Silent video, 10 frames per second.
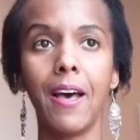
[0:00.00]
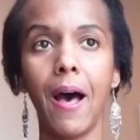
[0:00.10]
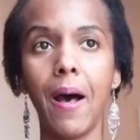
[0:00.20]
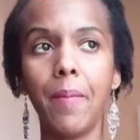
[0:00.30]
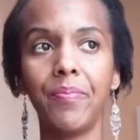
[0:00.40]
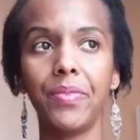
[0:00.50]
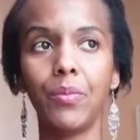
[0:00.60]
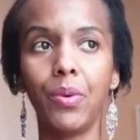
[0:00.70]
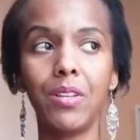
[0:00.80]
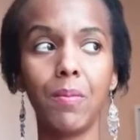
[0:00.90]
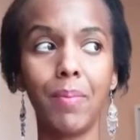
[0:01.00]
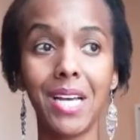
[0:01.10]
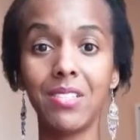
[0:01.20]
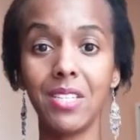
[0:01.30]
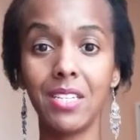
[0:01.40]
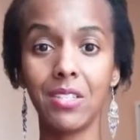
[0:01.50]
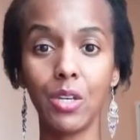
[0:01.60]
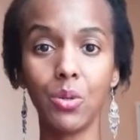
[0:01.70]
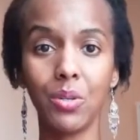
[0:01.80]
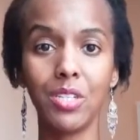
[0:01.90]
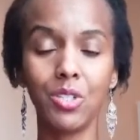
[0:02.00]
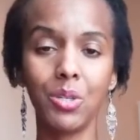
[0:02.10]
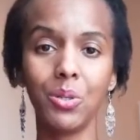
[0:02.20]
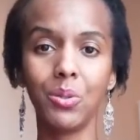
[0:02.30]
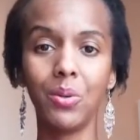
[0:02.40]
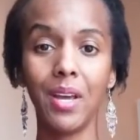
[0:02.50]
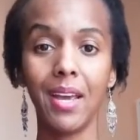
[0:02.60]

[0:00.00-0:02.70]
one of the best things that you can do